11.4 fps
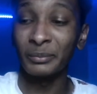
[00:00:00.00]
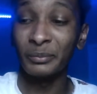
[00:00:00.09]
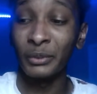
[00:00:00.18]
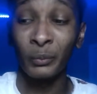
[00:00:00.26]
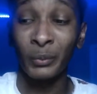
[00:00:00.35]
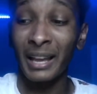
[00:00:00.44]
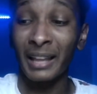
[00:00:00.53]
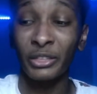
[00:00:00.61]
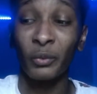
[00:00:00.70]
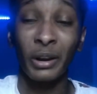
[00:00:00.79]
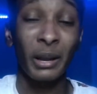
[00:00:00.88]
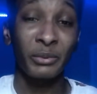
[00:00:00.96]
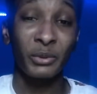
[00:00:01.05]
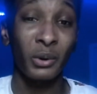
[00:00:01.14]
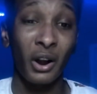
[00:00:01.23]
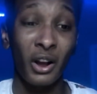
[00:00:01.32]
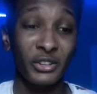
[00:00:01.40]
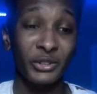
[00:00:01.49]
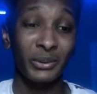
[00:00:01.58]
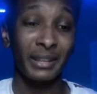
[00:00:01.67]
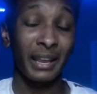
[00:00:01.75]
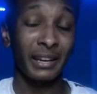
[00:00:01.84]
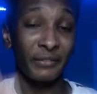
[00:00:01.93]
we got the Rams, who are also
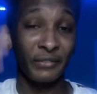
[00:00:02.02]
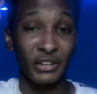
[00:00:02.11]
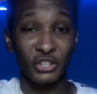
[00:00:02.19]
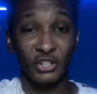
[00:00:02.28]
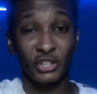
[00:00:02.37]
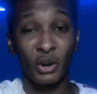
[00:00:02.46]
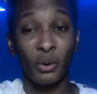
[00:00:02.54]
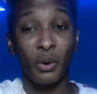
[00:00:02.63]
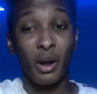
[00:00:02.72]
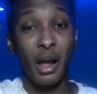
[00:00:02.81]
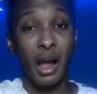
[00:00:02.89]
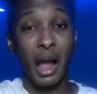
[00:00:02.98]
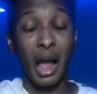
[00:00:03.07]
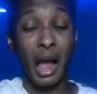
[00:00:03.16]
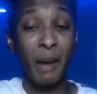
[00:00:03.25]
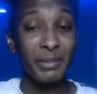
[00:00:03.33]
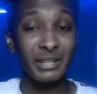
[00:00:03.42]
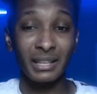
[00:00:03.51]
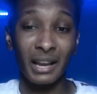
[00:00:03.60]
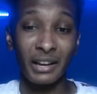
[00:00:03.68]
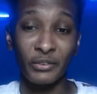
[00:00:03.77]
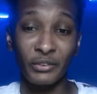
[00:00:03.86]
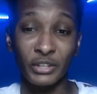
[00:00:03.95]
in that division. So I'm going to
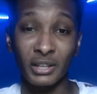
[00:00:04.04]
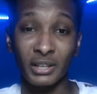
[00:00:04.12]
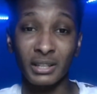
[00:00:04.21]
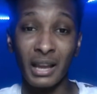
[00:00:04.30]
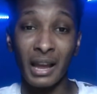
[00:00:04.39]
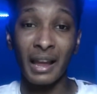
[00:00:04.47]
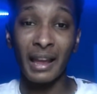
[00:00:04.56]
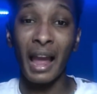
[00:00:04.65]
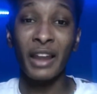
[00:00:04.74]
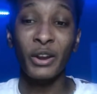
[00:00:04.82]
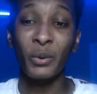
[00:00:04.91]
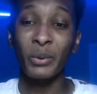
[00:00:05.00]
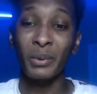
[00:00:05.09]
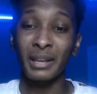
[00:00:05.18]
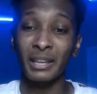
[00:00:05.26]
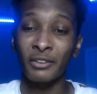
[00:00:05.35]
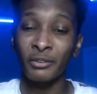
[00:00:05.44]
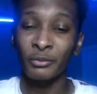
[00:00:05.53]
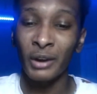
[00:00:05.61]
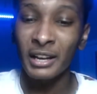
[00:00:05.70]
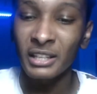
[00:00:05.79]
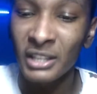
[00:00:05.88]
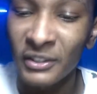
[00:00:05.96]
slide over to the side. I know we want to get right
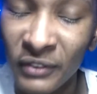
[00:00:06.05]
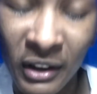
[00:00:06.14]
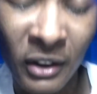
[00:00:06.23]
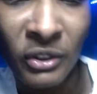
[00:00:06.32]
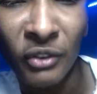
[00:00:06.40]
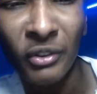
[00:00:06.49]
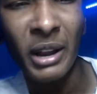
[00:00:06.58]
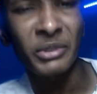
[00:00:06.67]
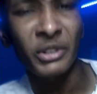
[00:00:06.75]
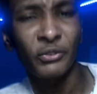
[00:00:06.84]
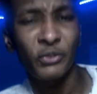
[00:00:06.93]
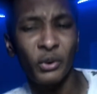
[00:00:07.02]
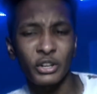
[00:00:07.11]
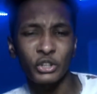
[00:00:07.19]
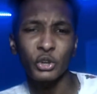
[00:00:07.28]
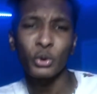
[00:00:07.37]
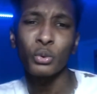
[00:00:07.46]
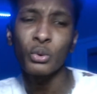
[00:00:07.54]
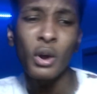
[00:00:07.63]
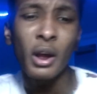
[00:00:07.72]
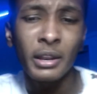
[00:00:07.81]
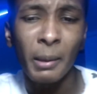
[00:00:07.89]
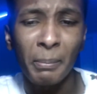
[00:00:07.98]
into this video. The Rams are 4-2.
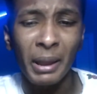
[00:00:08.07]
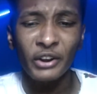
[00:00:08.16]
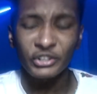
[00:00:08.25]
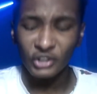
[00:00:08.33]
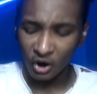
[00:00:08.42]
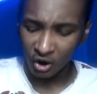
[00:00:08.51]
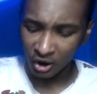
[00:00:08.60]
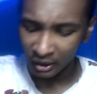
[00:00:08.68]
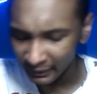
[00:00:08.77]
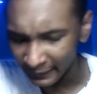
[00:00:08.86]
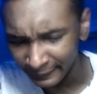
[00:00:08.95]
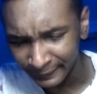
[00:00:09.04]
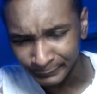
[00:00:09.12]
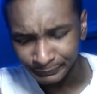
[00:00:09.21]
The Bears are